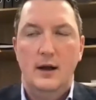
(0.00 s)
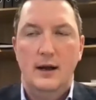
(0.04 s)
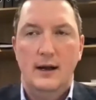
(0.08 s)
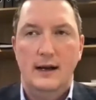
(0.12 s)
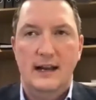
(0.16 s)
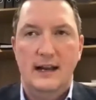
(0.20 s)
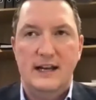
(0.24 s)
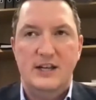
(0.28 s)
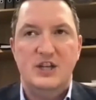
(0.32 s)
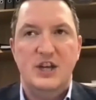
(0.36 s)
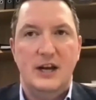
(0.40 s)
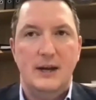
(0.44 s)

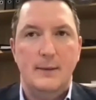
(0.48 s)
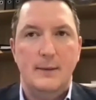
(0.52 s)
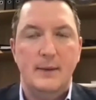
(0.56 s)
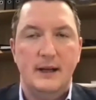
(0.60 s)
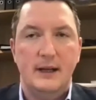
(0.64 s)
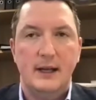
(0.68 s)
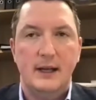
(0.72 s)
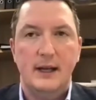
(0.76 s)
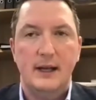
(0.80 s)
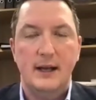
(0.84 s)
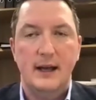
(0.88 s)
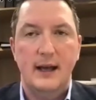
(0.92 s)

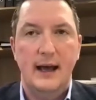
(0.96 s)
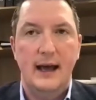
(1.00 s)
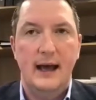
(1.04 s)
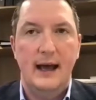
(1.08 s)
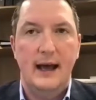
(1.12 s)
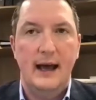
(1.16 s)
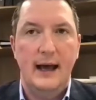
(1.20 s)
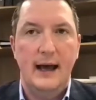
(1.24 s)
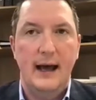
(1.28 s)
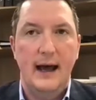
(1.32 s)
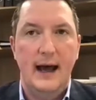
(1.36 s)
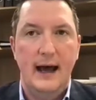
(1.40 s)
legitimate
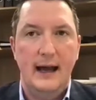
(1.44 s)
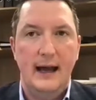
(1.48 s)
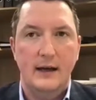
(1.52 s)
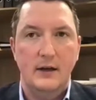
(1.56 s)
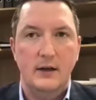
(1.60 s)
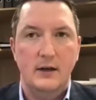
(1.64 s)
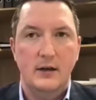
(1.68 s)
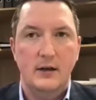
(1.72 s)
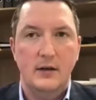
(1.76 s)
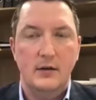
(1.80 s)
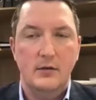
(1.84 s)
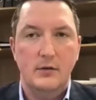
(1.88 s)

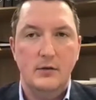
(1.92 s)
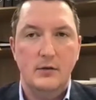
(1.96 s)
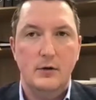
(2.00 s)
and